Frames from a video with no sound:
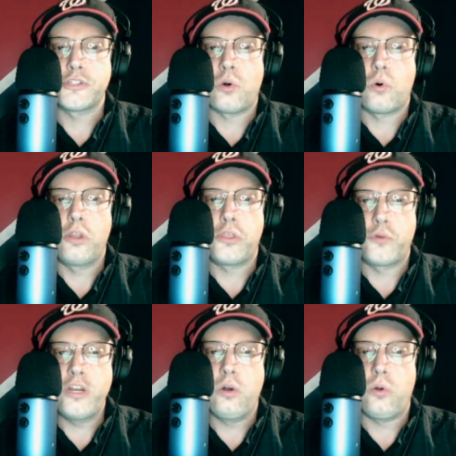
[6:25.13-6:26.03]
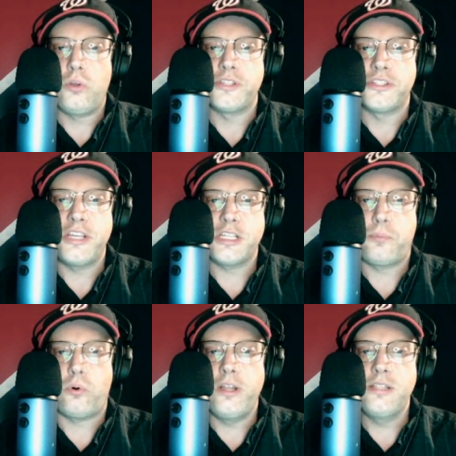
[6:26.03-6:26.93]
scored 3 goals and 6
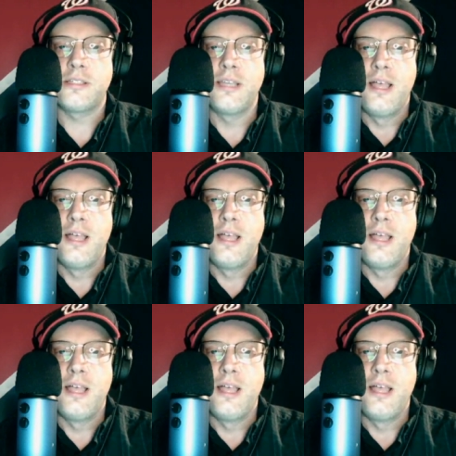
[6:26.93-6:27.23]
points.